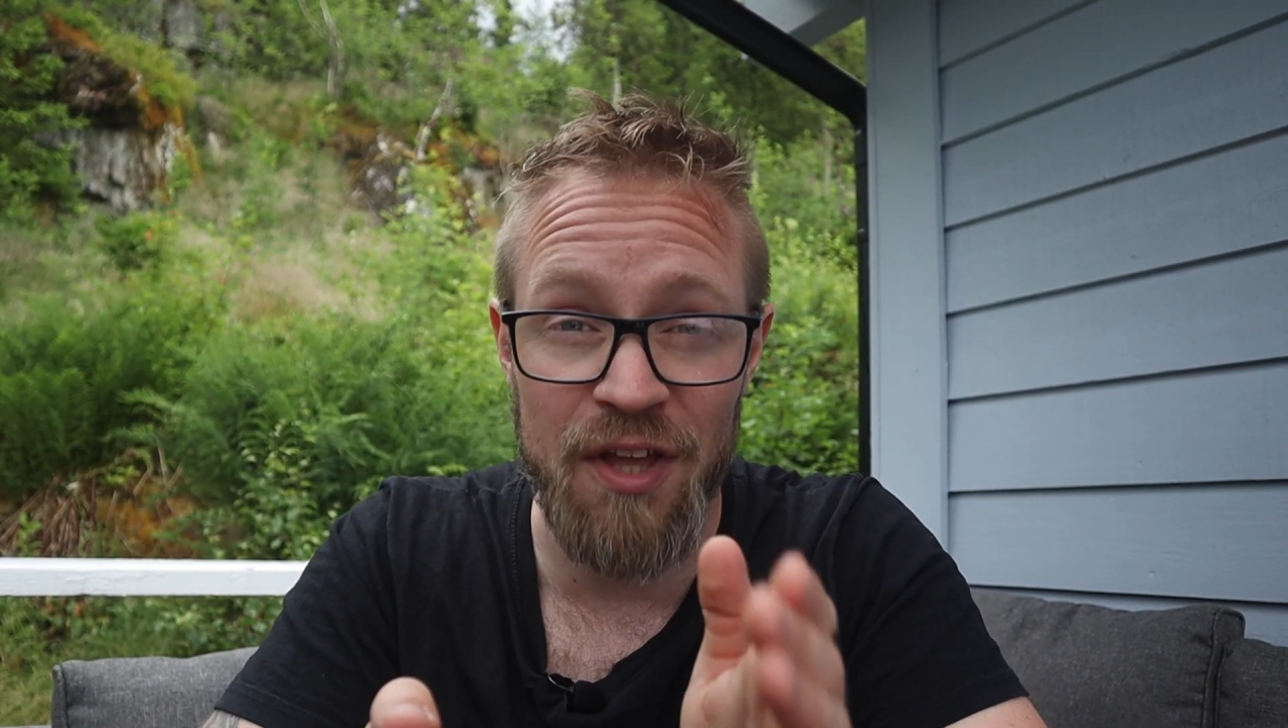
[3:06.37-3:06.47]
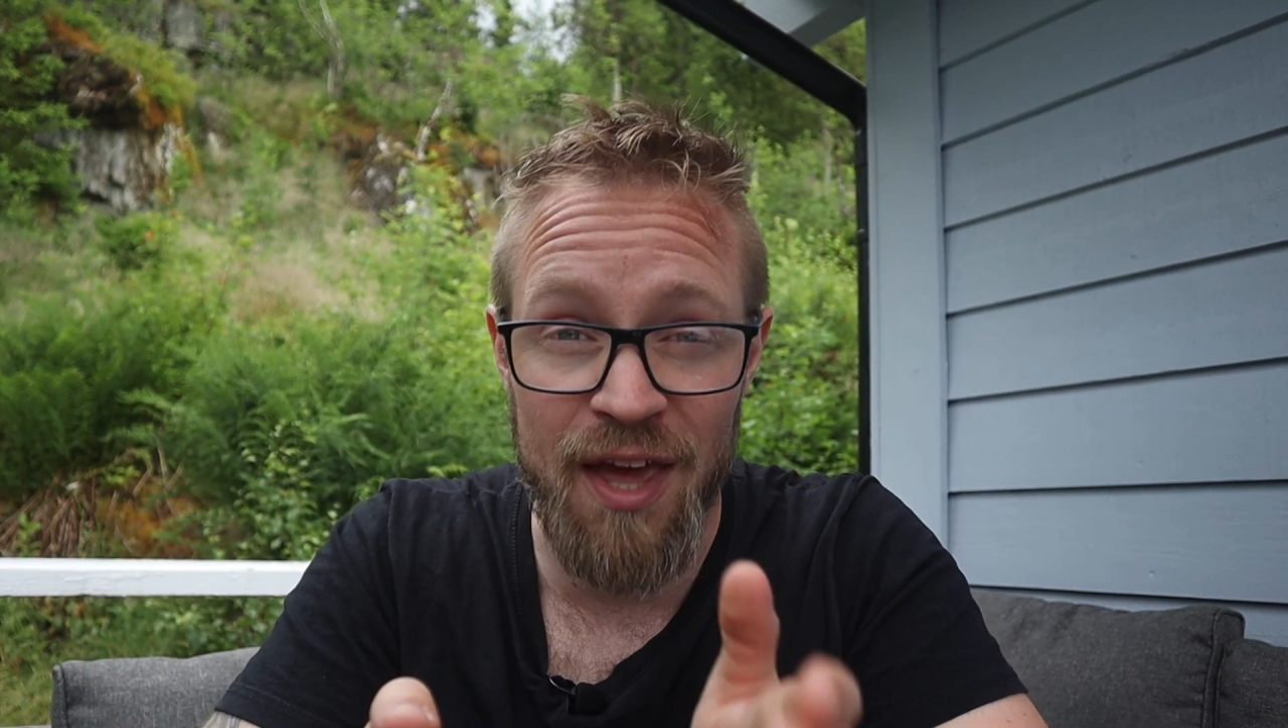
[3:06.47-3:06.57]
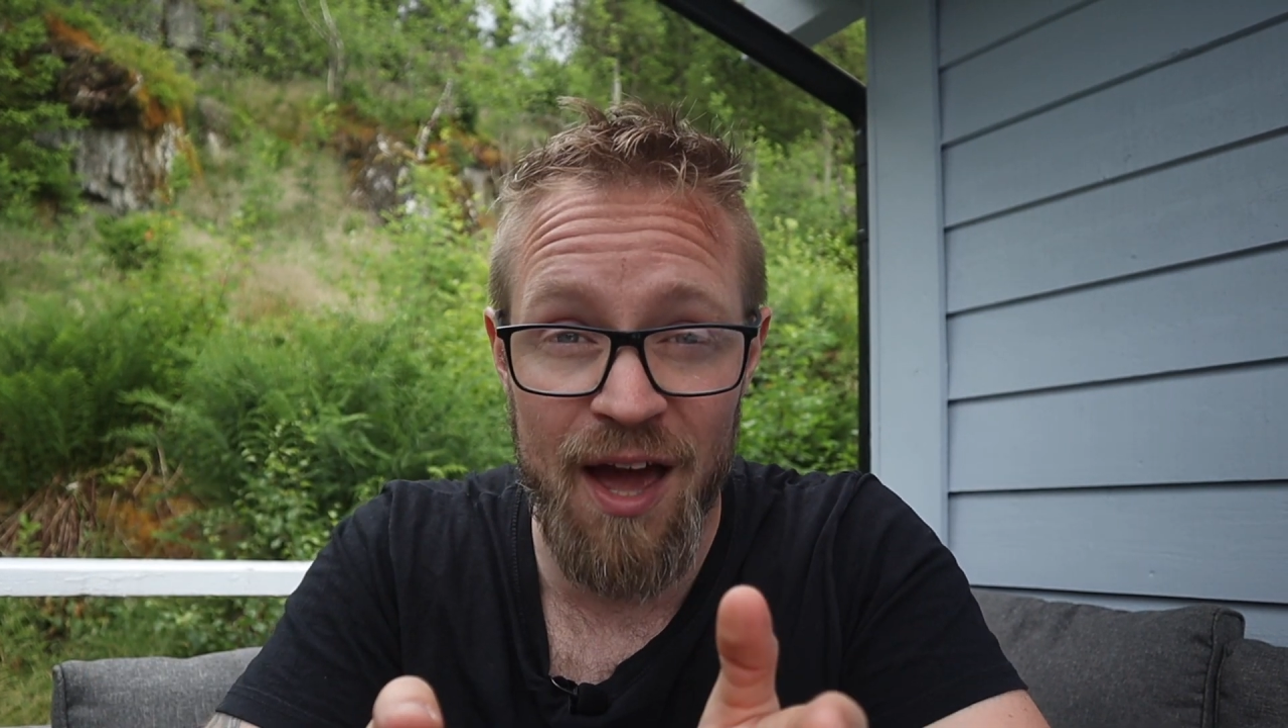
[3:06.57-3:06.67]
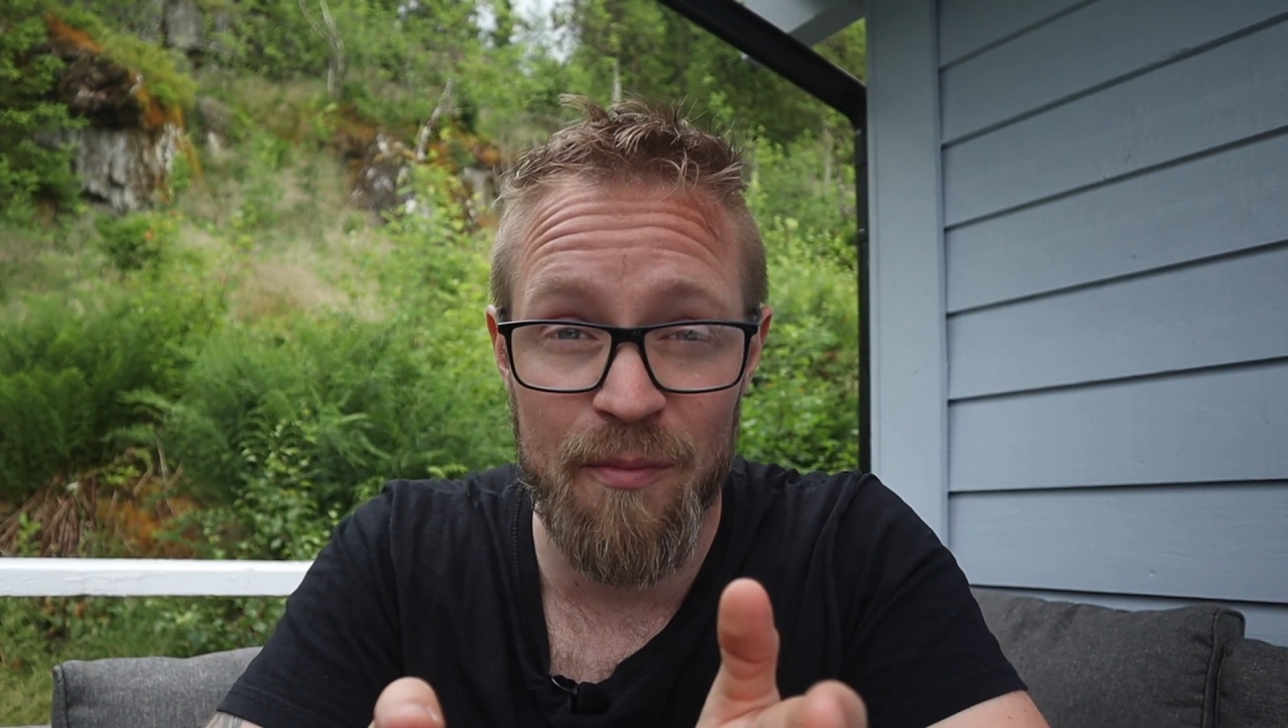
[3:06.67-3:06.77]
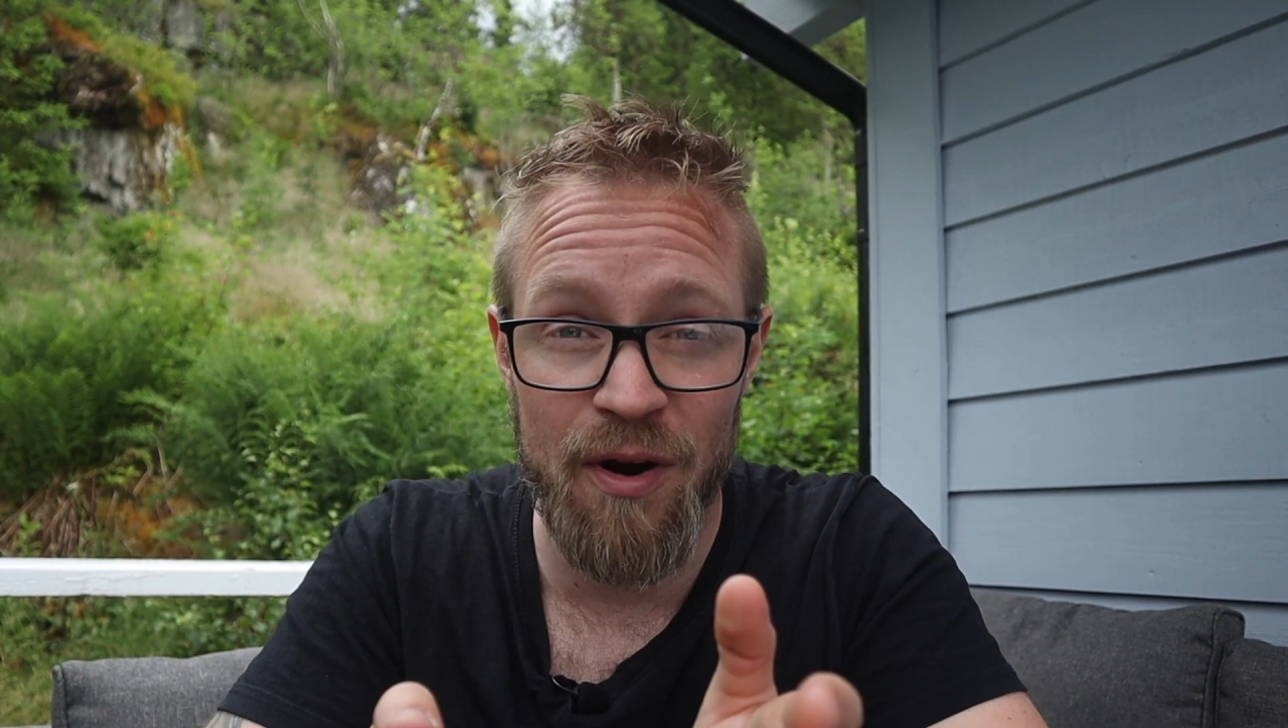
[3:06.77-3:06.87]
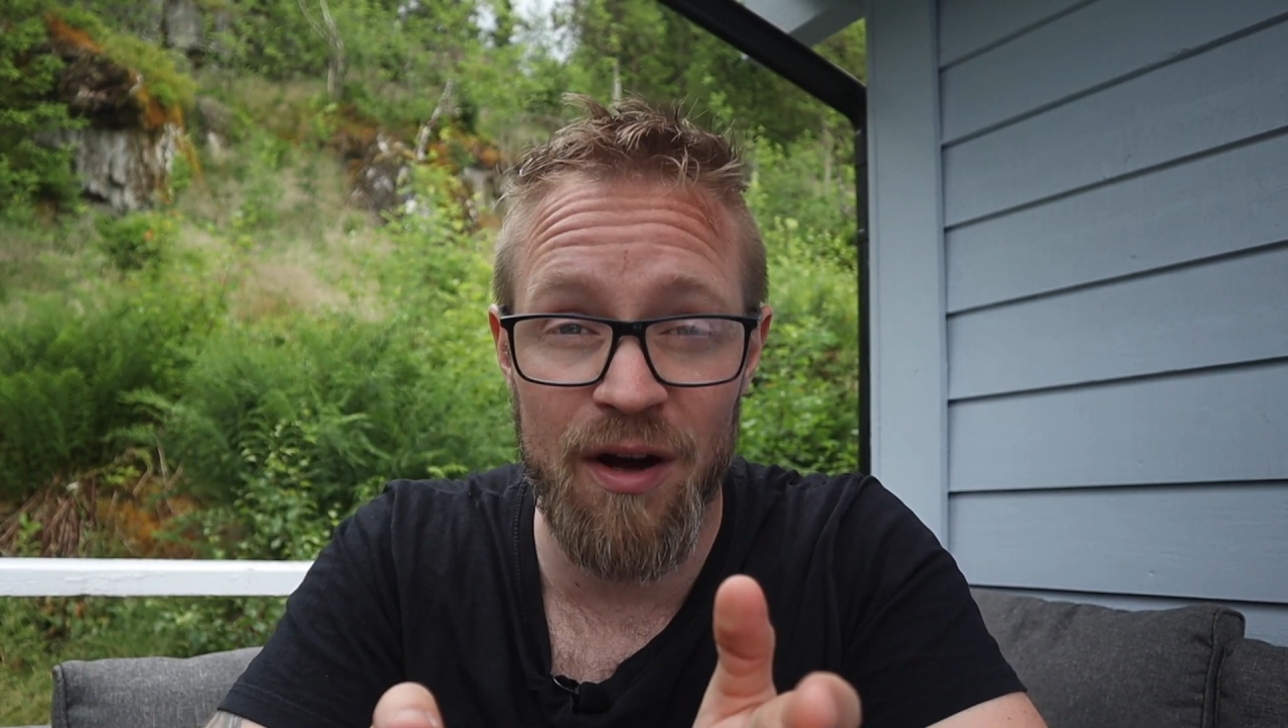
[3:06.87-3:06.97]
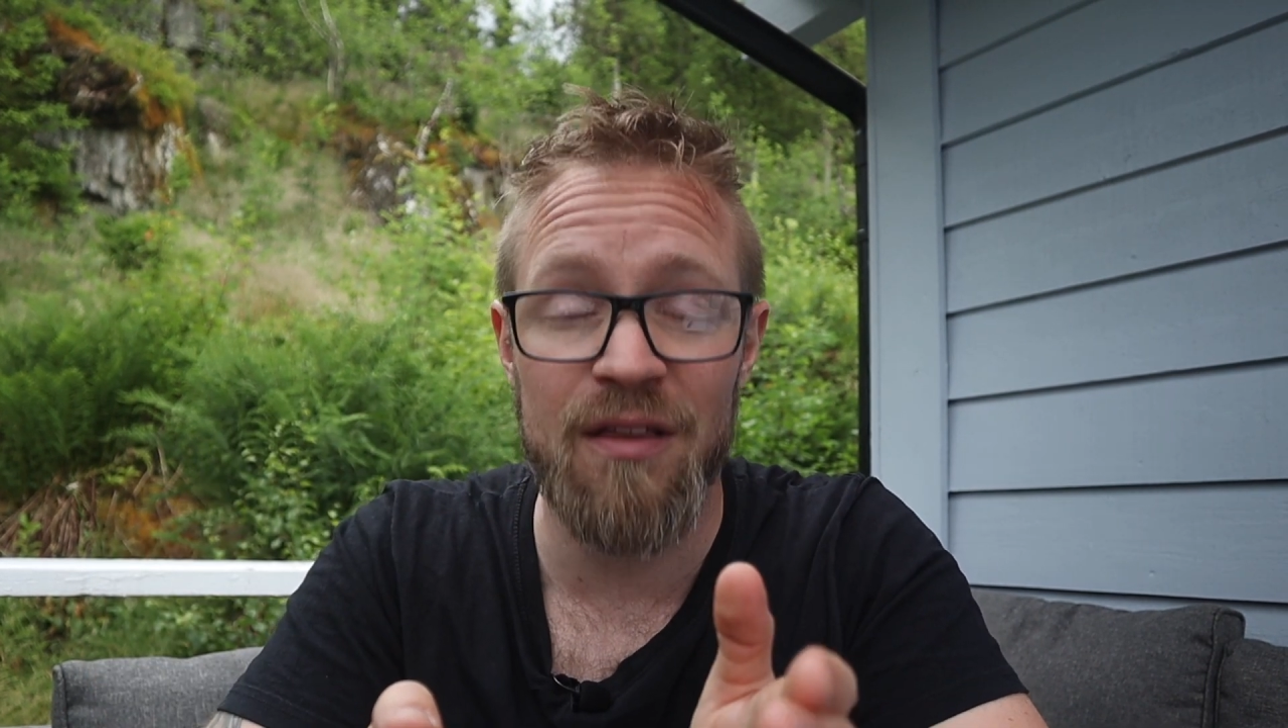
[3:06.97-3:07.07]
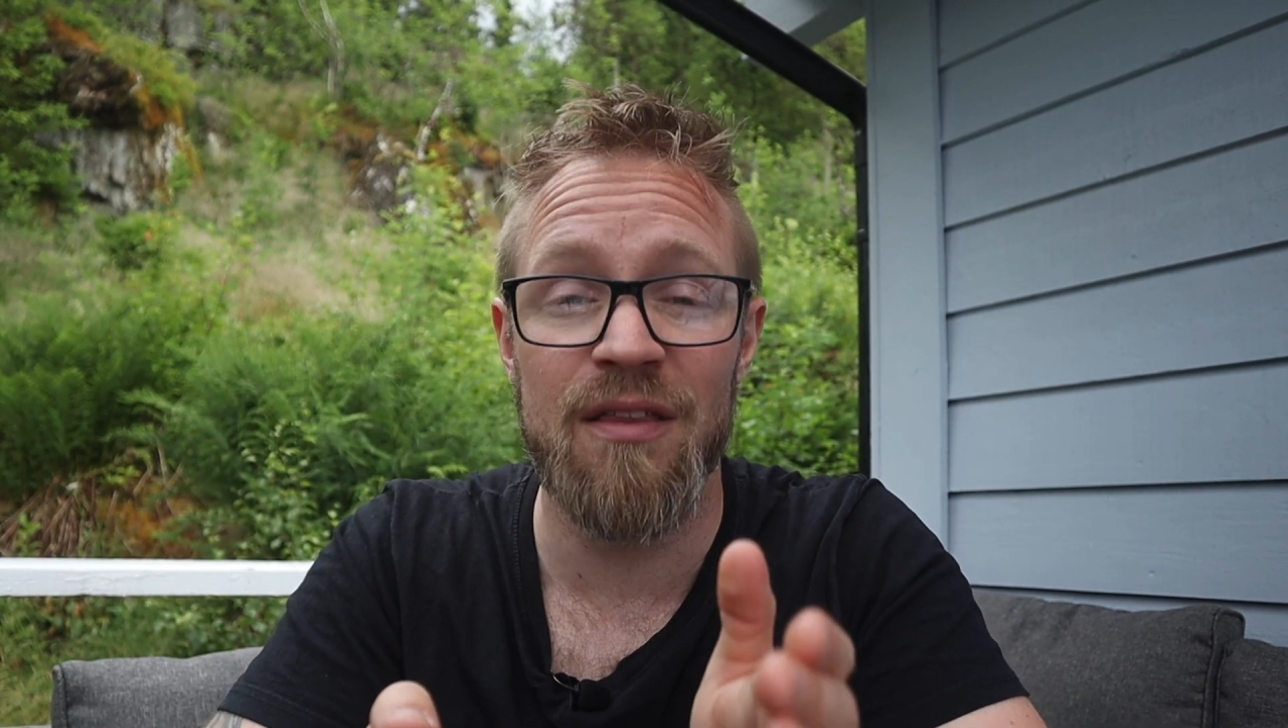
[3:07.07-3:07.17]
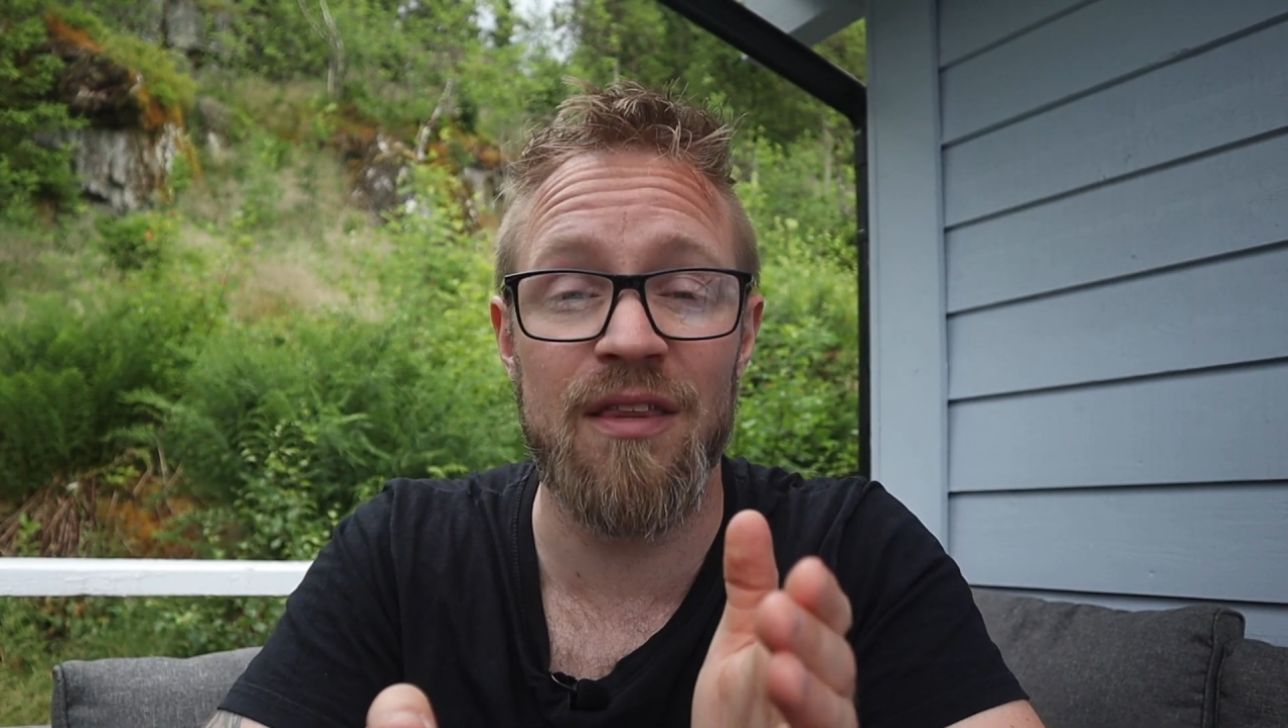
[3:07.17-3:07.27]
camera,